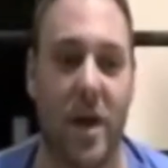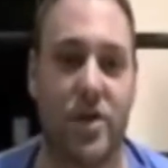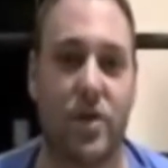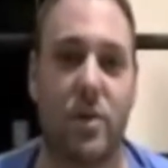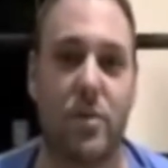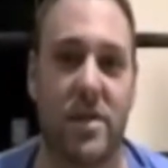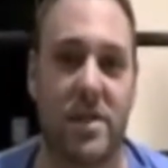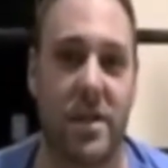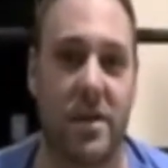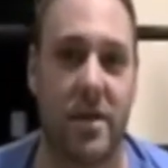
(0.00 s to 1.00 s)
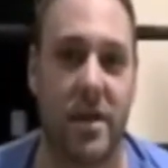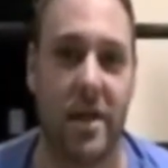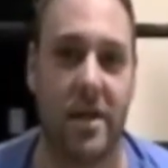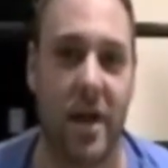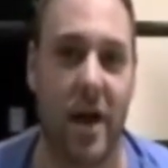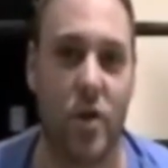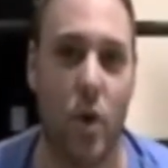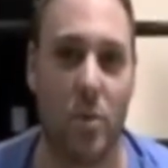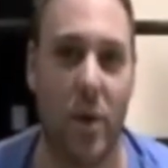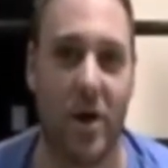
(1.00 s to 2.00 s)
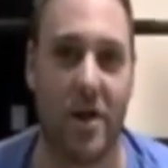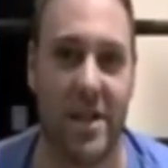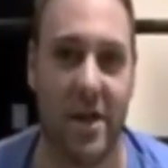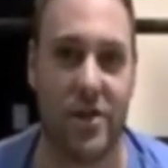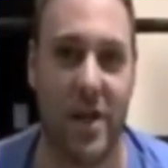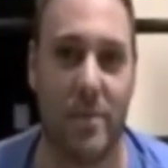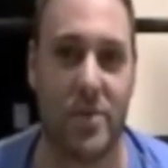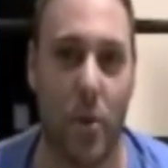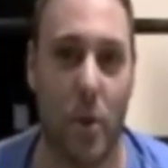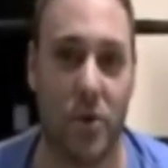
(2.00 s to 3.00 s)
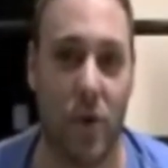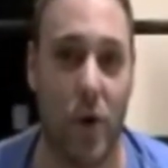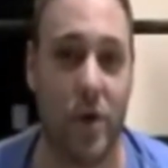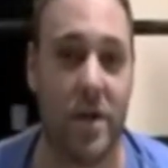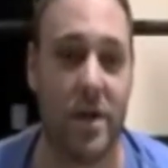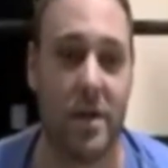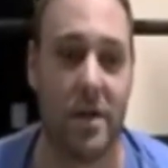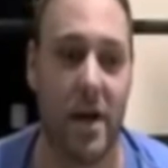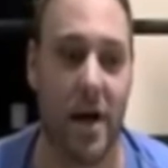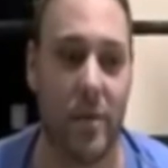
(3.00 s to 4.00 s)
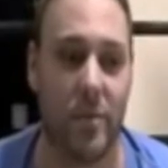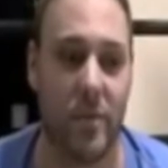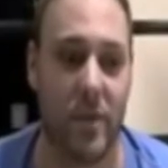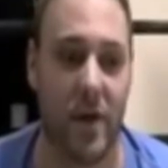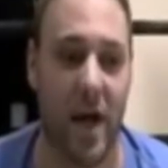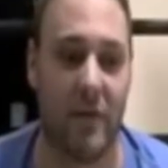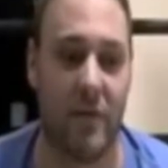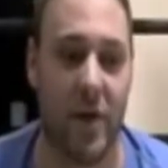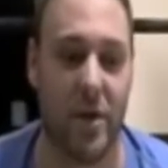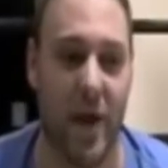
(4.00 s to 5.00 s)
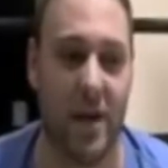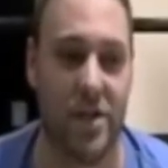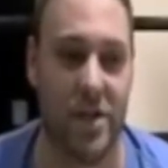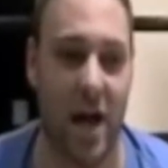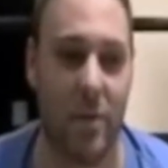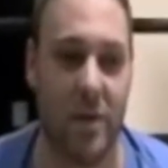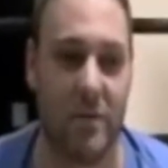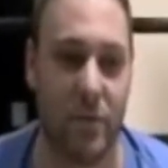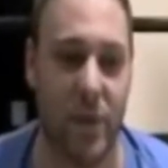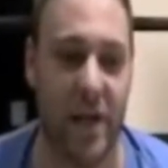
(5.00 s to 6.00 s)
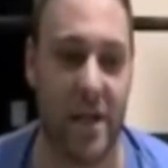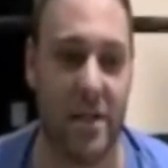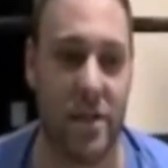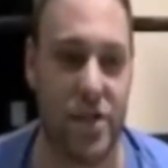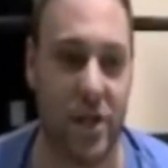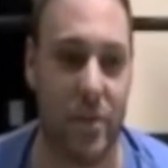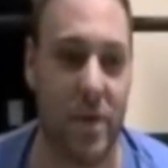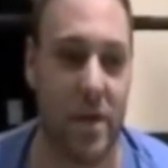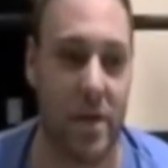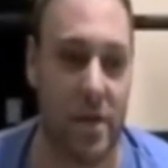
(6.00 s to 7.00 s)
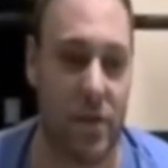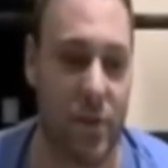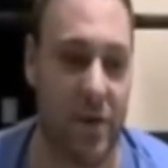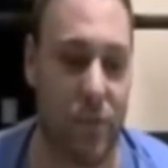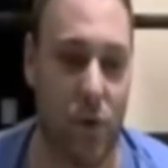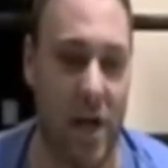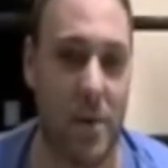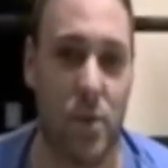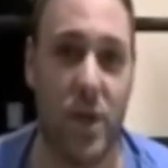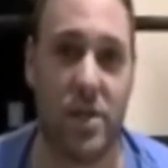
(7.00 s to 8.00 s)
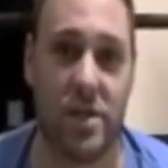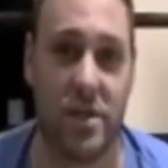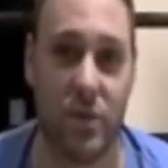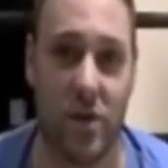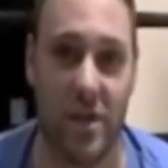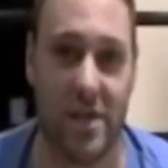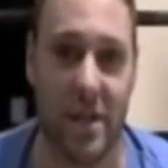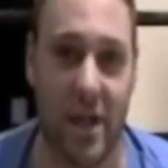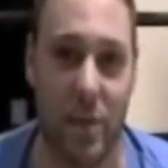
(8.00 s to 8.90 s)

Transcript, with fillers: Extremely busy in corporate America. Sales job, so I'm on the road, very demanding job, and for me to get to the gym, it just isn't realistic